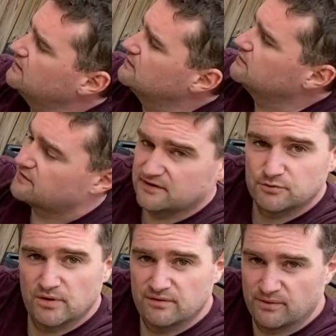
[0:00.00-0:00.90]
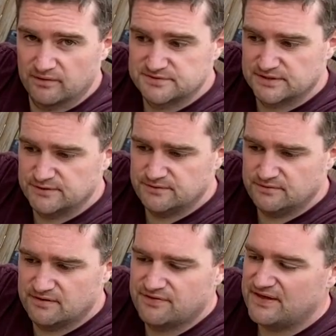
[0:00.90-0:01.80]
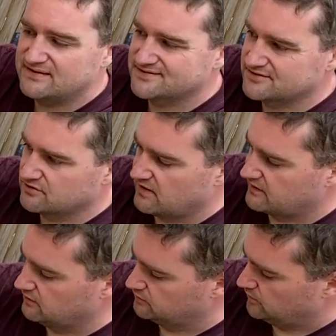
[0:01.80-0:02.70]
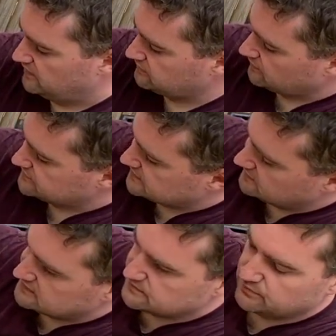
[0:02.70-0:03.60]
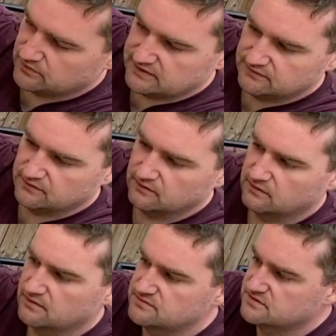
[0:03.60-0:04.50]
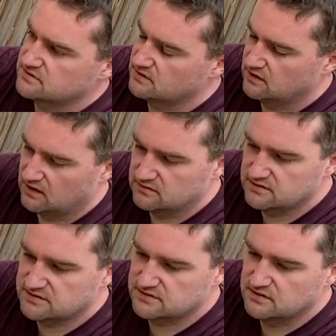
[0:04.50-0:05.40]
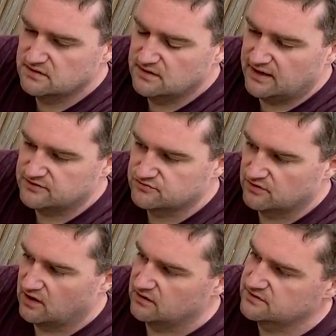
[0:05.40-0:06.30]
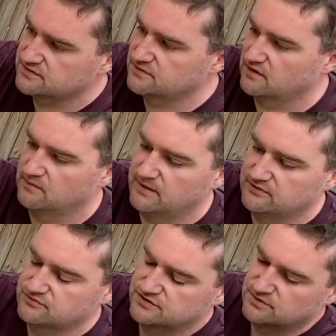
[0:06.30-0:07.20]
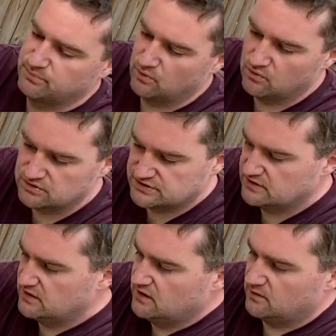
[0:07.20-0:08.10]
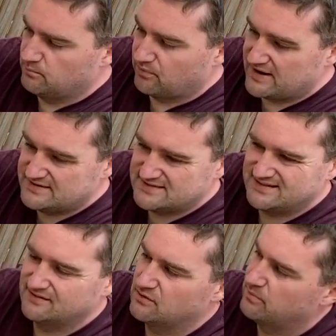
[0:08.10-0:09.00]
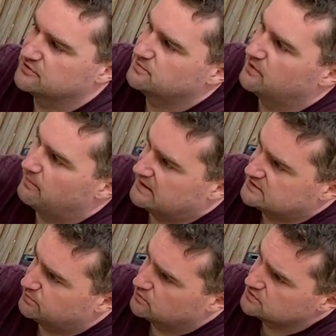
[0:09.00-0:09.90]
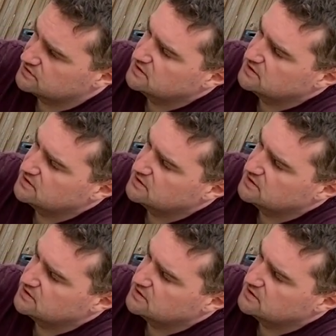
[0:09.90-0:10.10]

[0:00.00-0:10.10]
So that's where we're up to. Things to crack on with. Obviously I need to put in those lugs, extra support and bracing in the bottom of the baseboard.